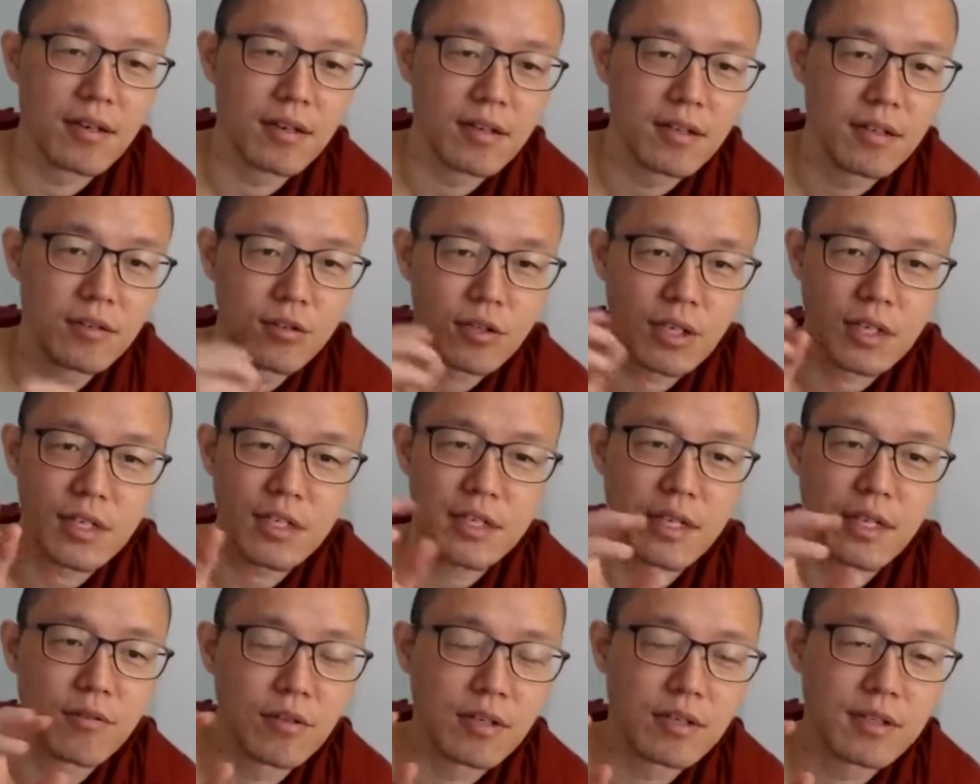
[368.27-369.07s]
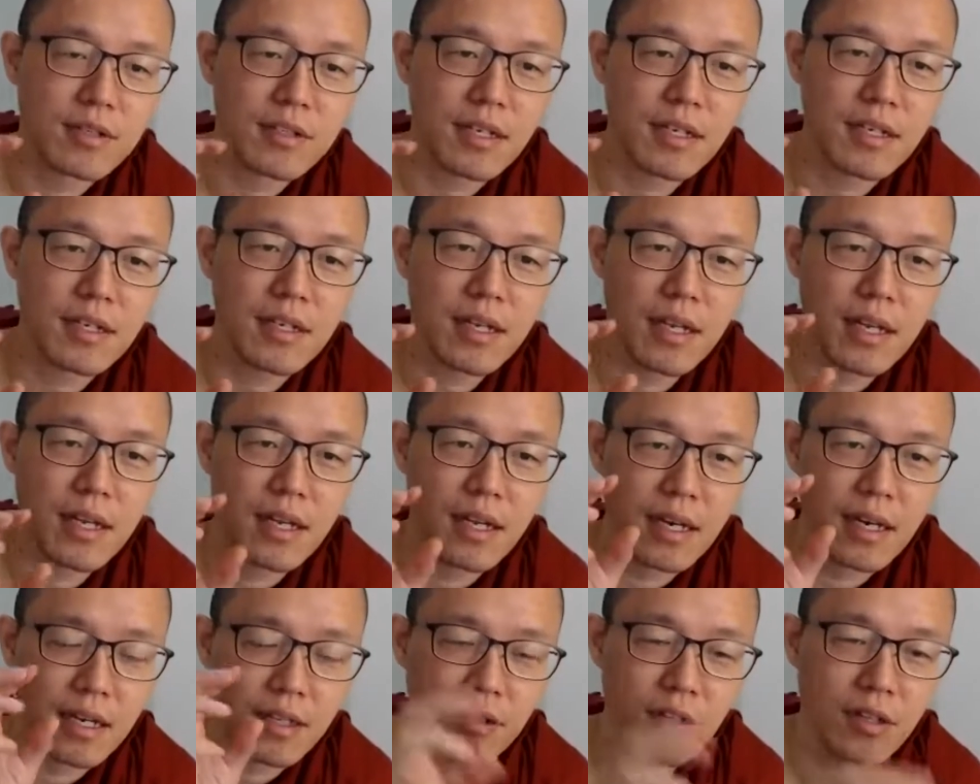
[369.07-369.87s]
Usually they will say
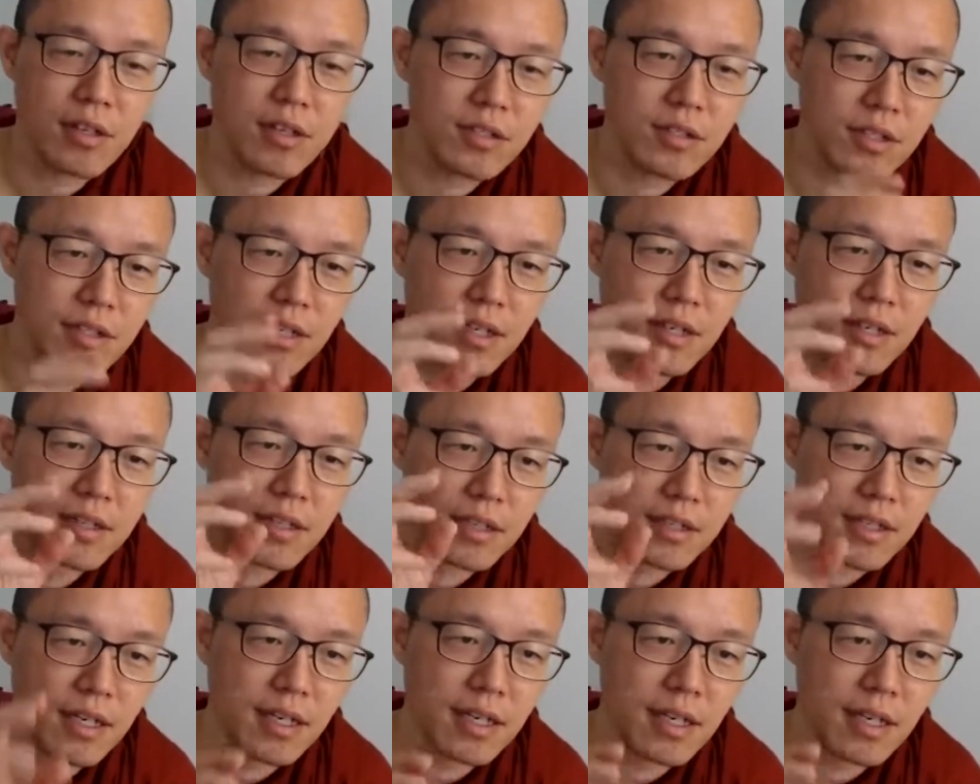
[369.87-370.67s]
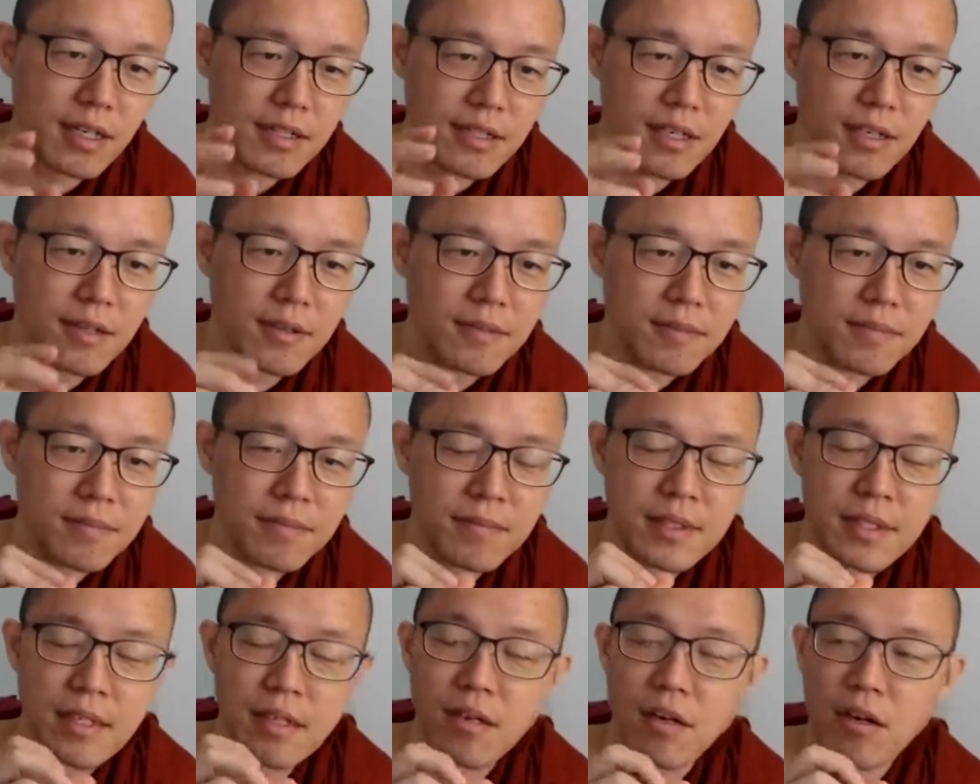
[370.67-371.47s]
acknowledge the Tathagata
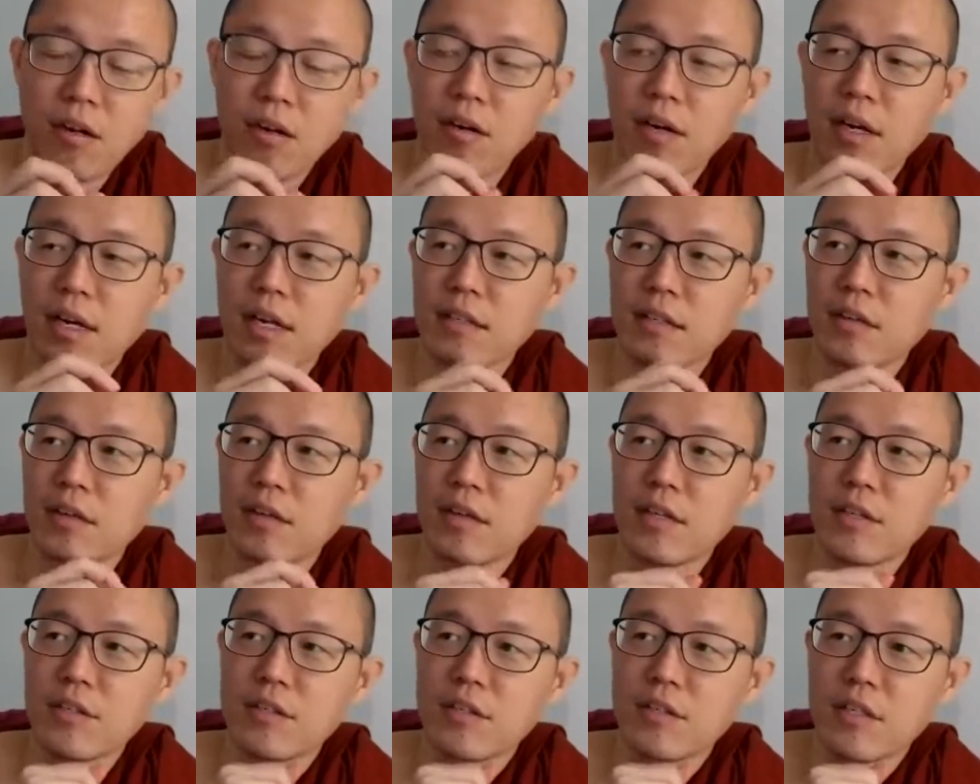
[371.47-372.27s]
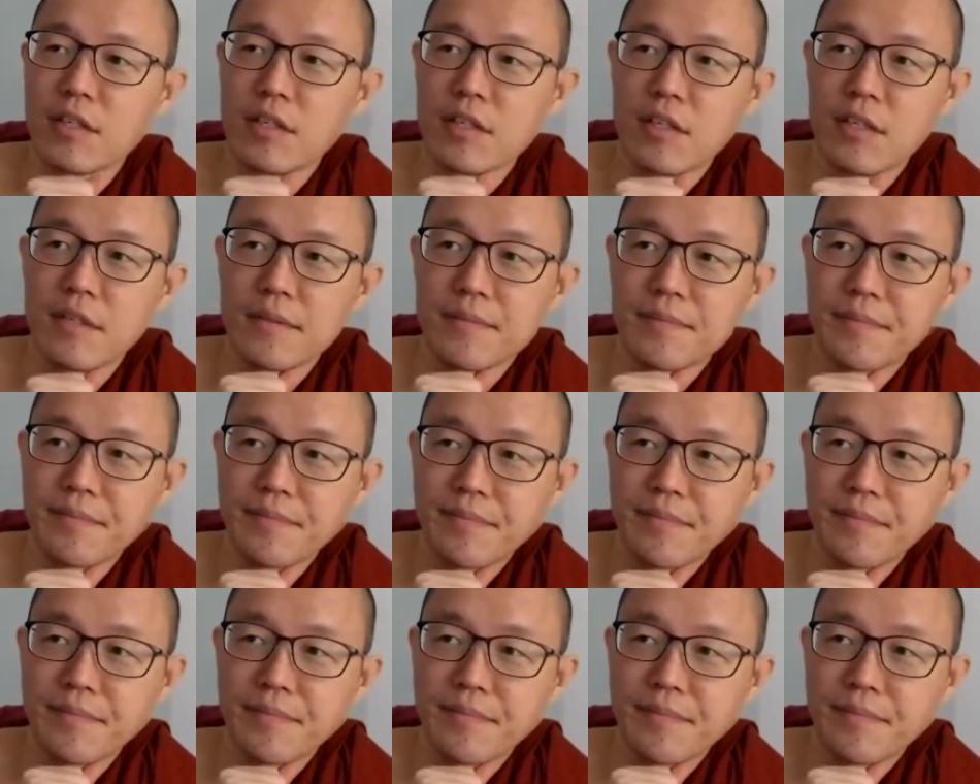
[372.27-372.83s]
or acknowledge the